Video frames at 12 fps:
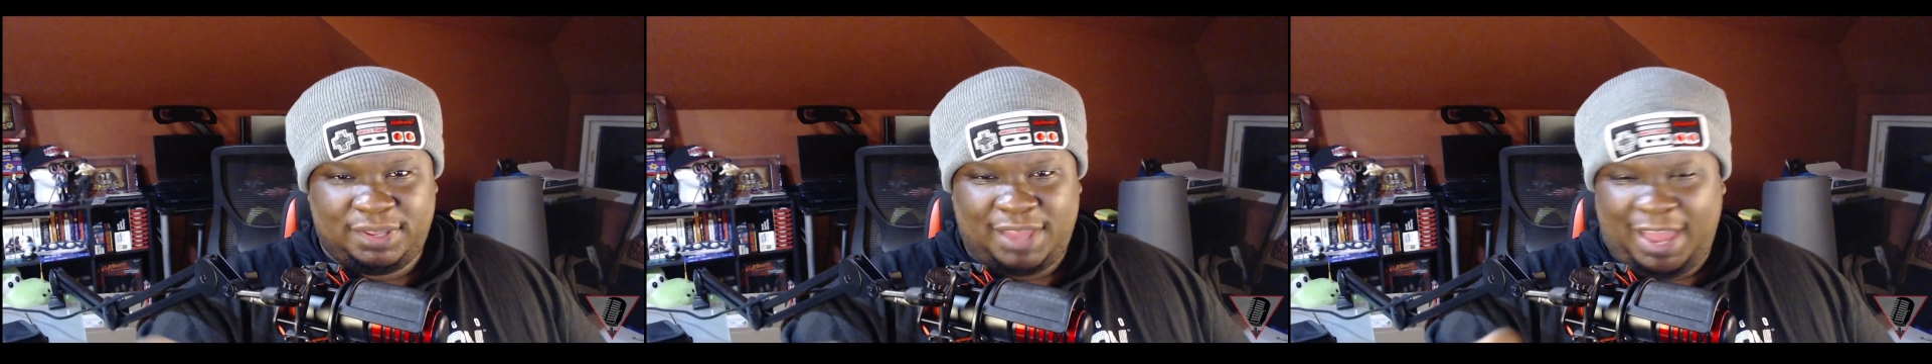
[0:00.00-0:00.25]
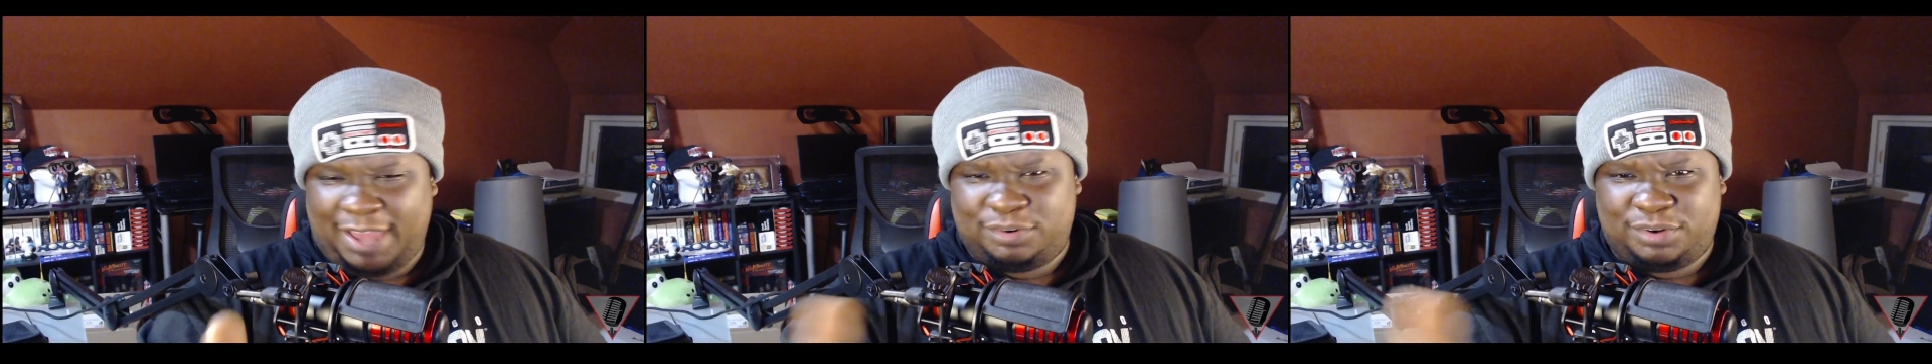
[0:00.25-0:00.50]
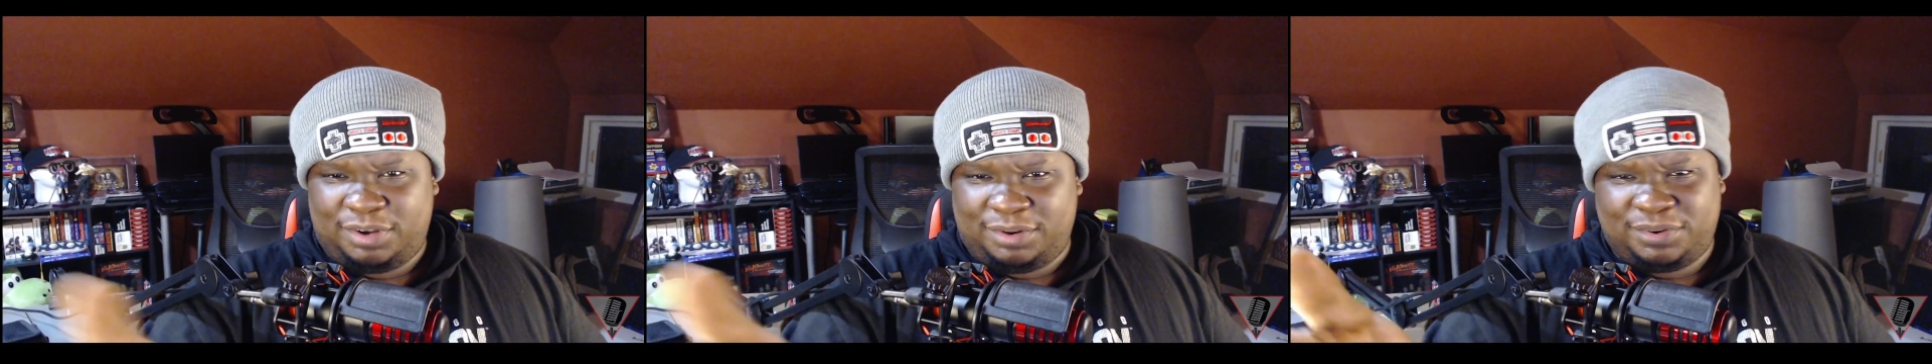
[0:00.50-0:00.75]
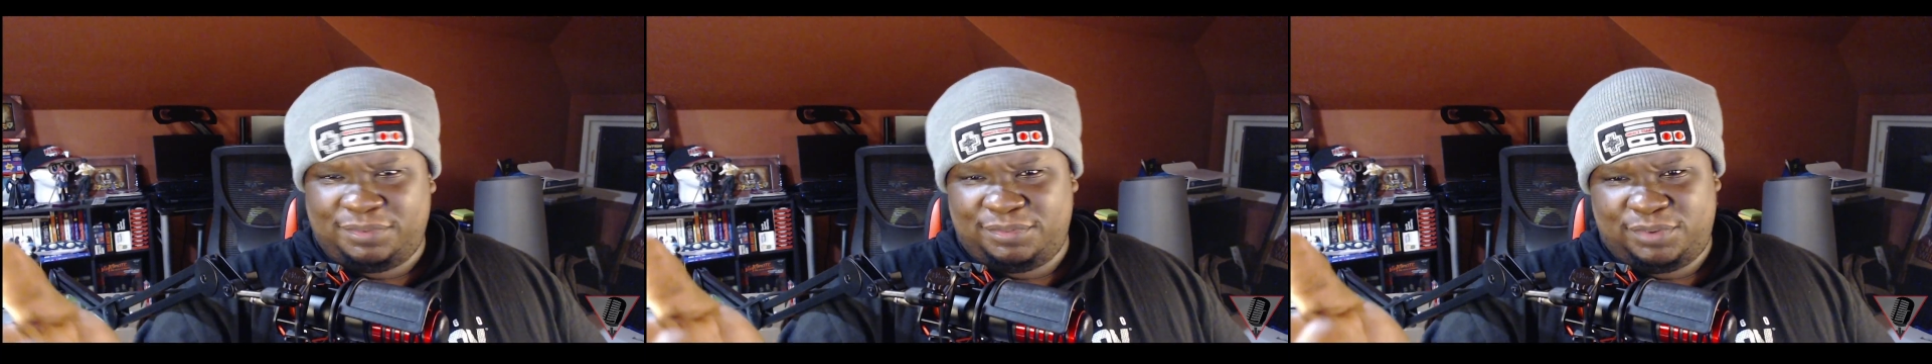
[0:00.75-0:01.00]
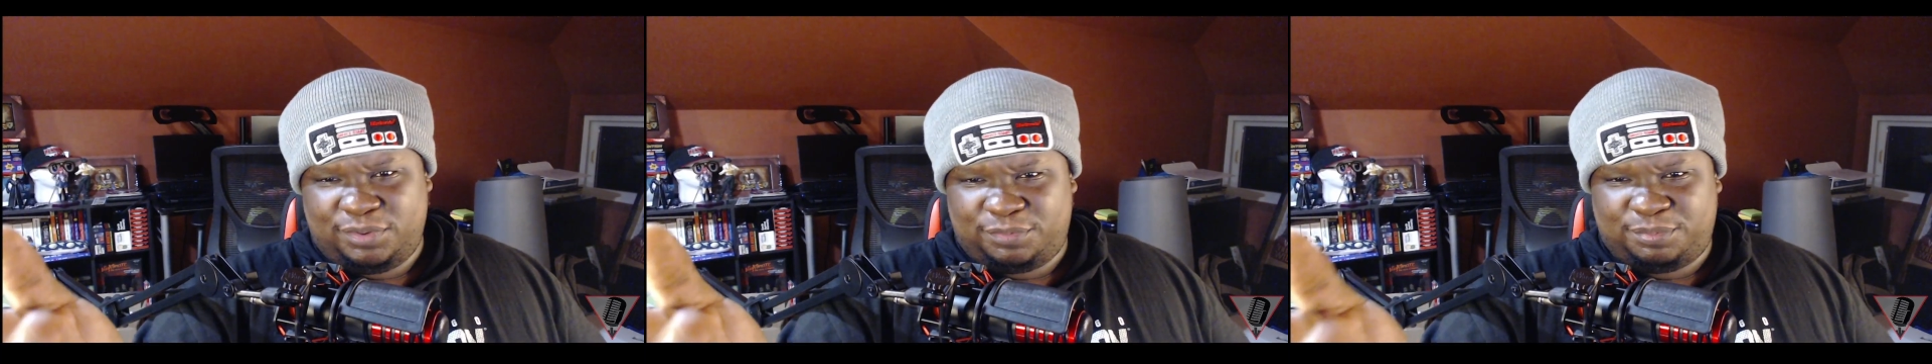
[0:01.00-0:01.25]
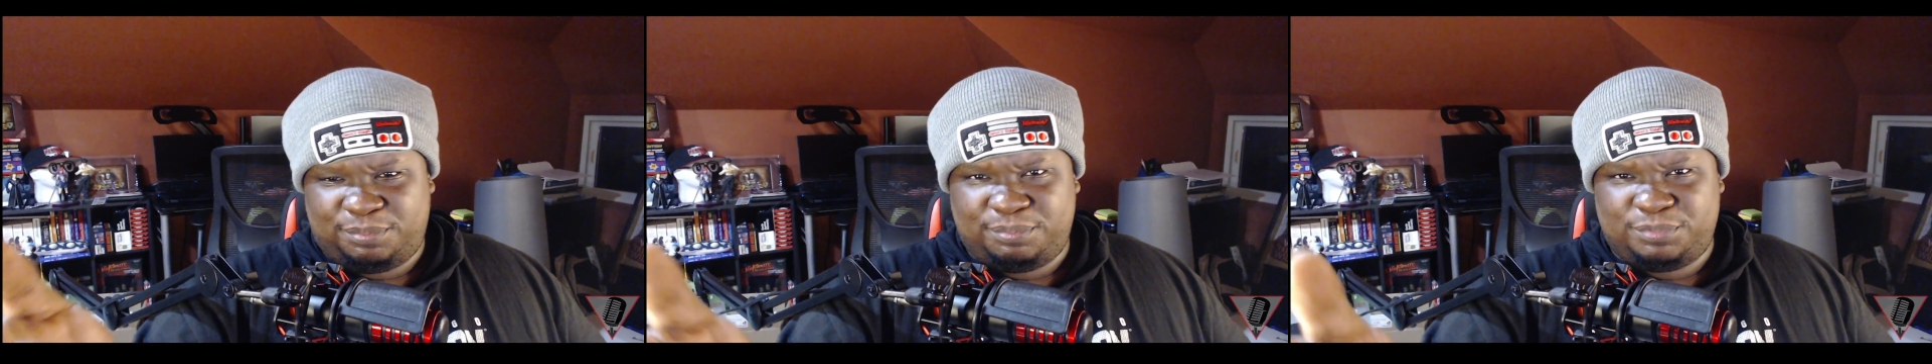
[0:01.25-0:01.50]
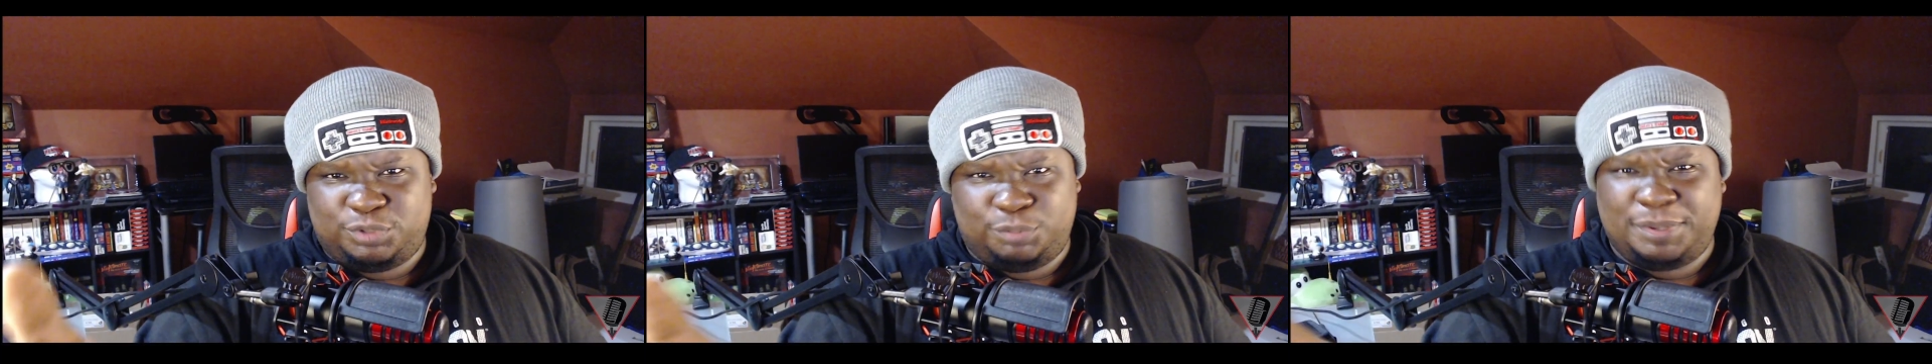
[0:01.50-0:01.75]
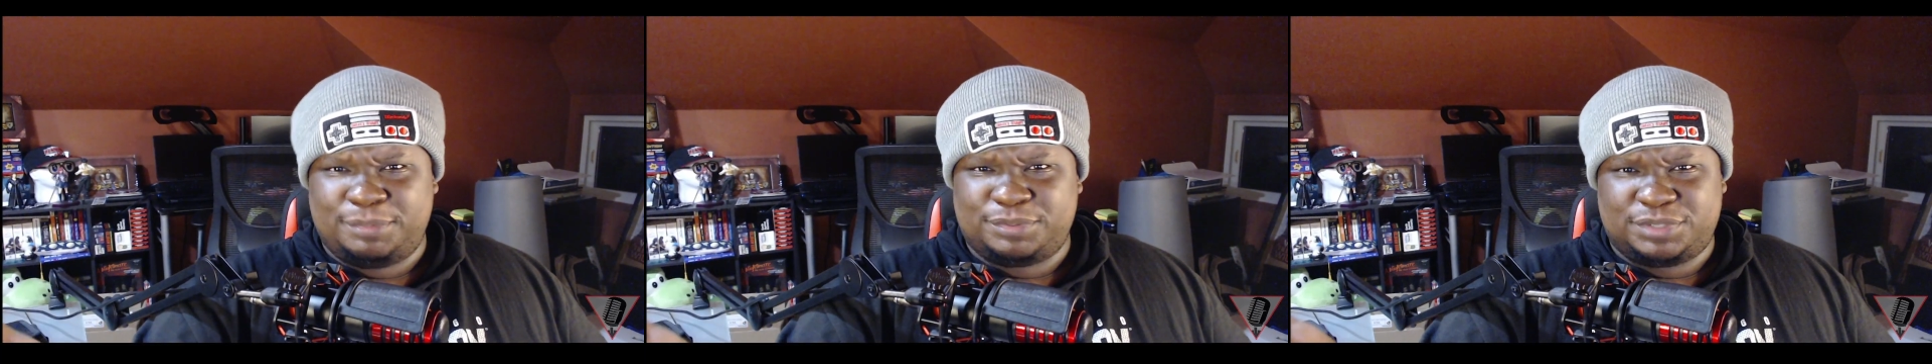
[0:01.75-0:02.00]
I don't even know do
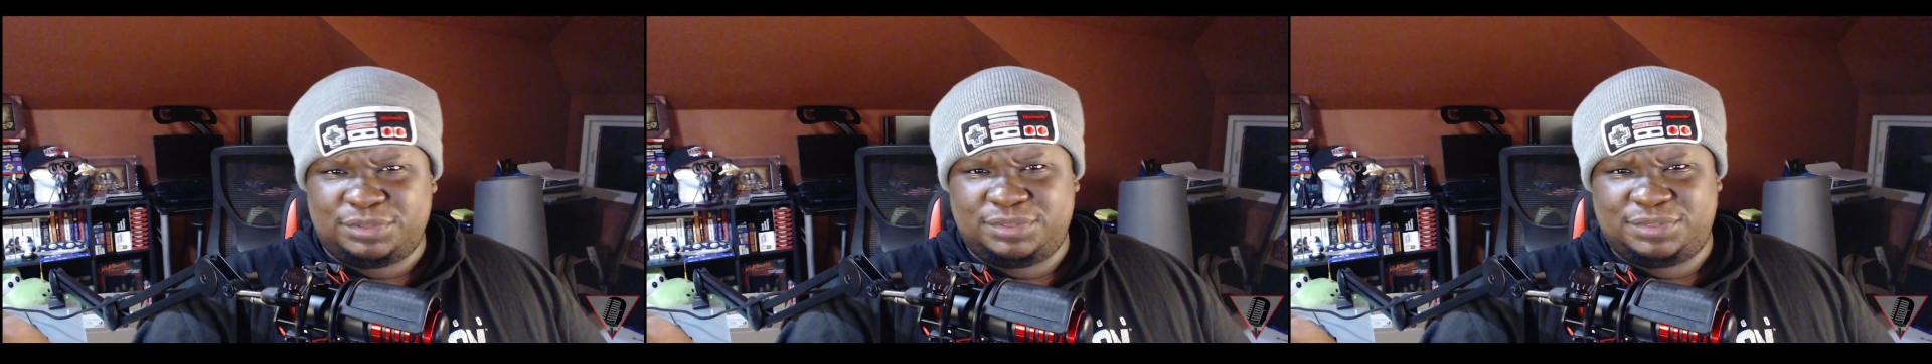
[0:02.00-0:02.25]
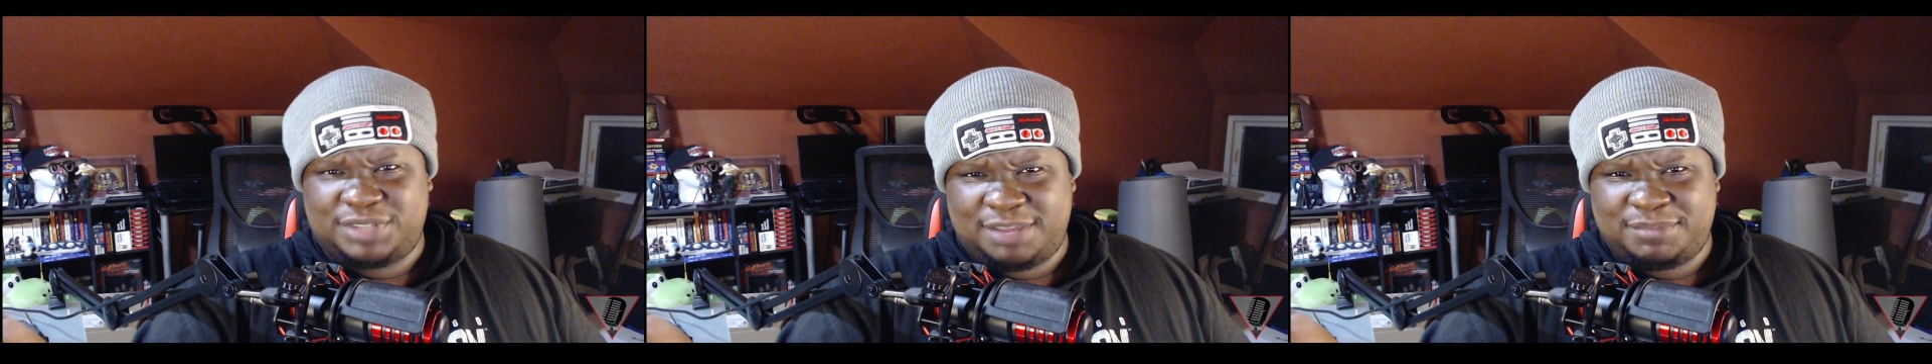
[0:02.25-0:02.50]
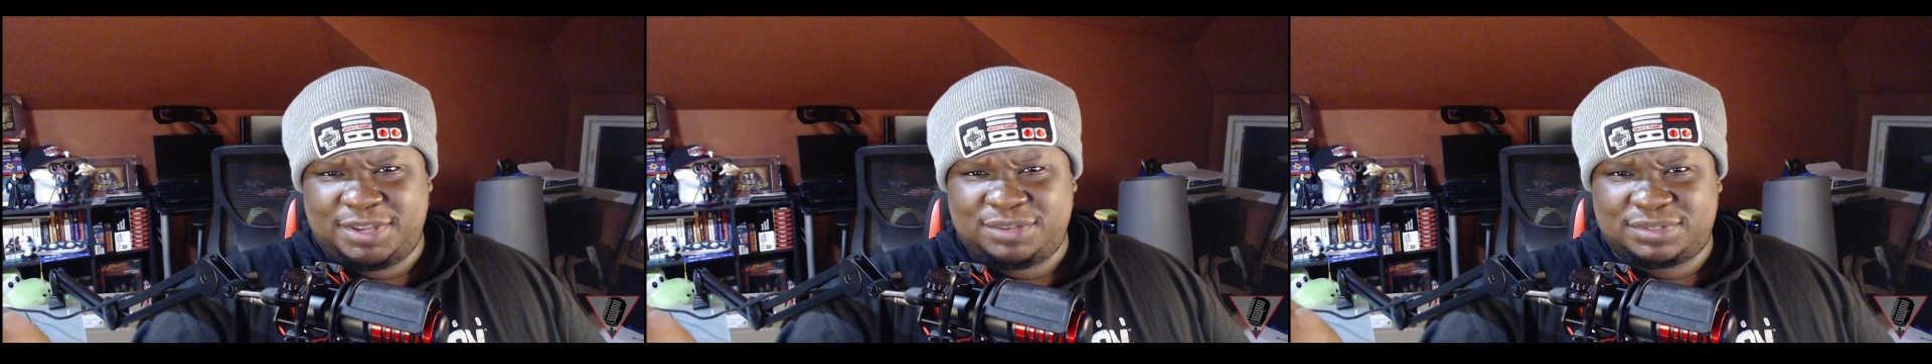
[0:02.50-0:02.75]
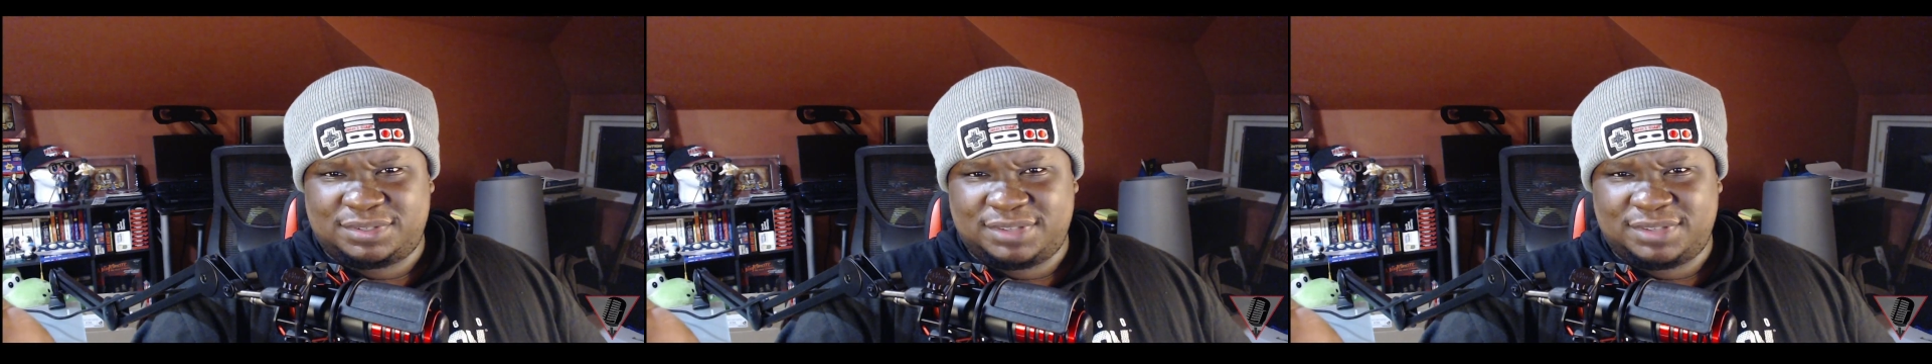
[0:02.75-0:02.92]
people still do timeouts?